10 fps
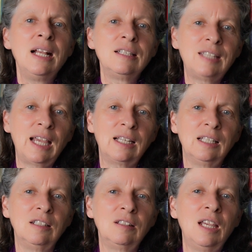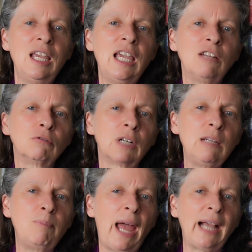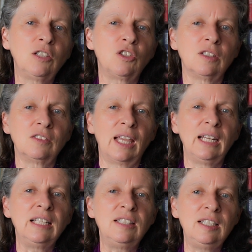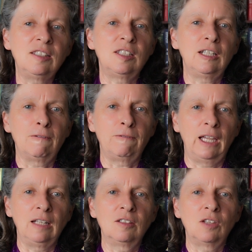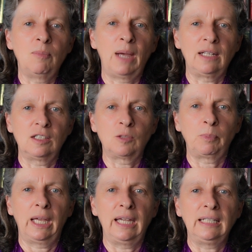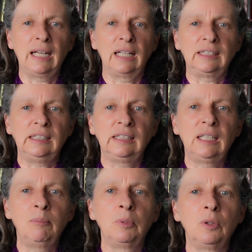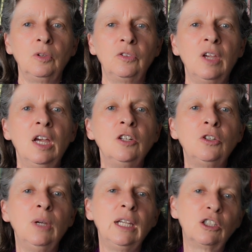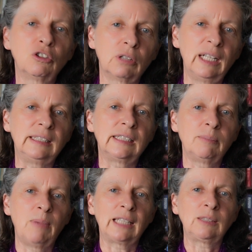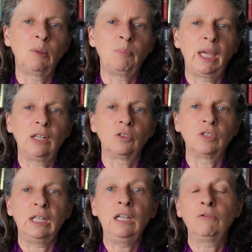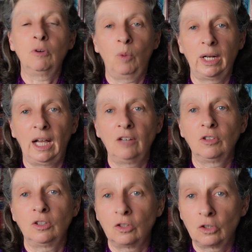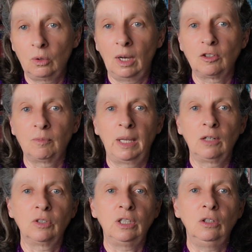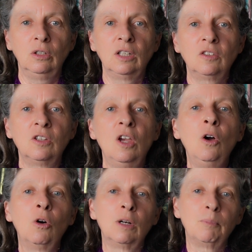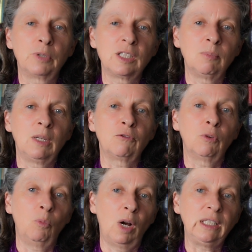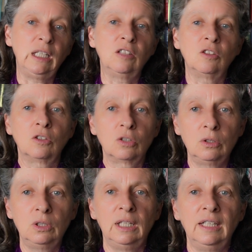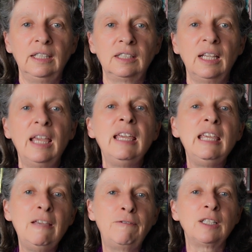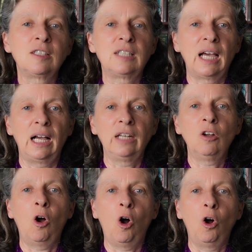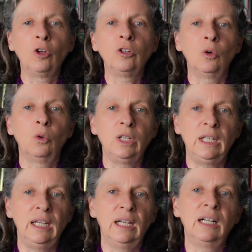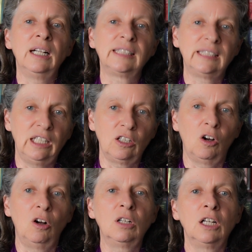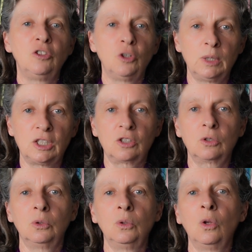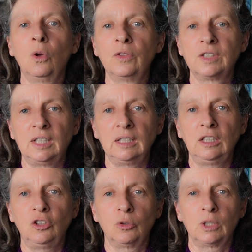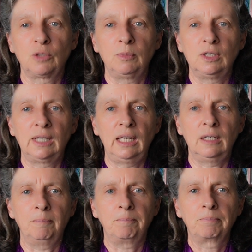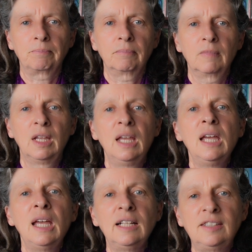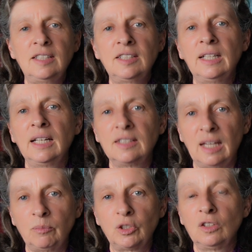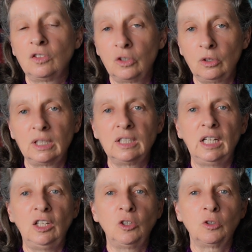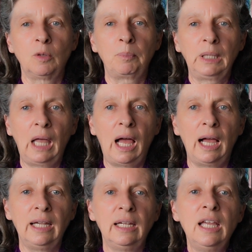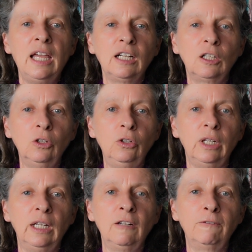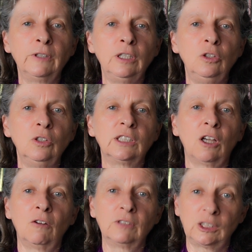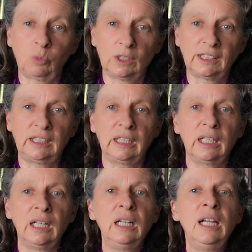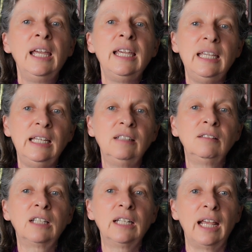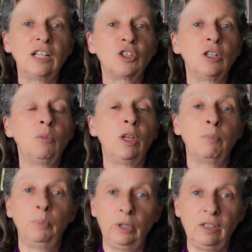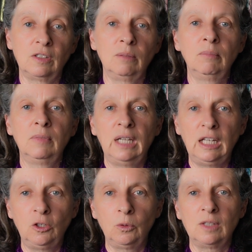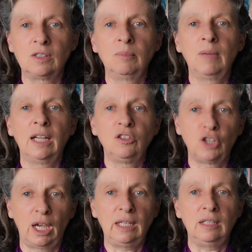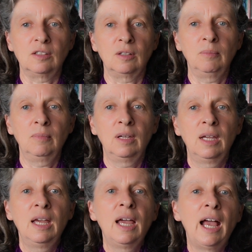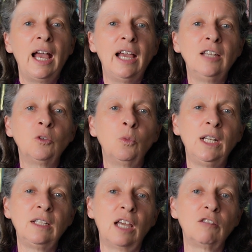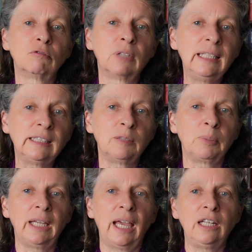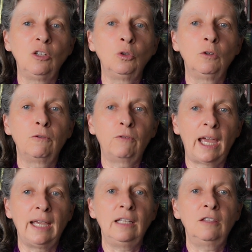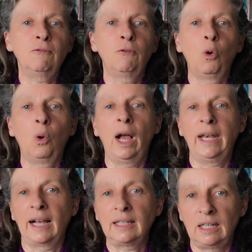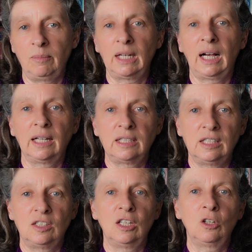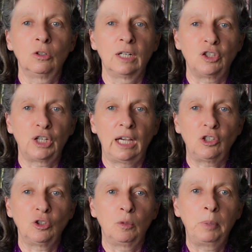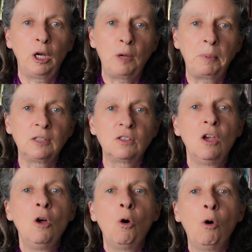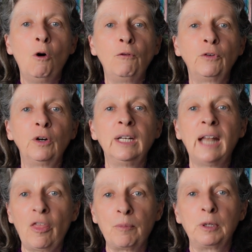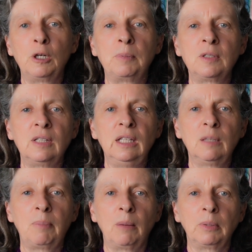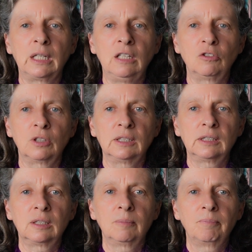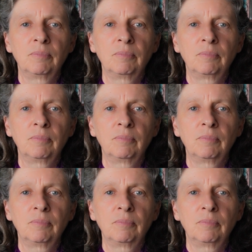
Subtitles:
Second, it repackages an existing offence about displaying Nazi symbols to increase the maximum penalty from 100 to 200 penalty units or imprisonment from 1 year to 2 years if it's done on or near a synagogue, a Jewish school or the Sydney Jewish Museum. Existing exemptions do continue to apply, including for the use of a swastika in connection with Buddhism, Hinduism and Jainism, and when done reasonably and in good faith for an academic, artistic or educational purpose, or for another purpose in the public interest.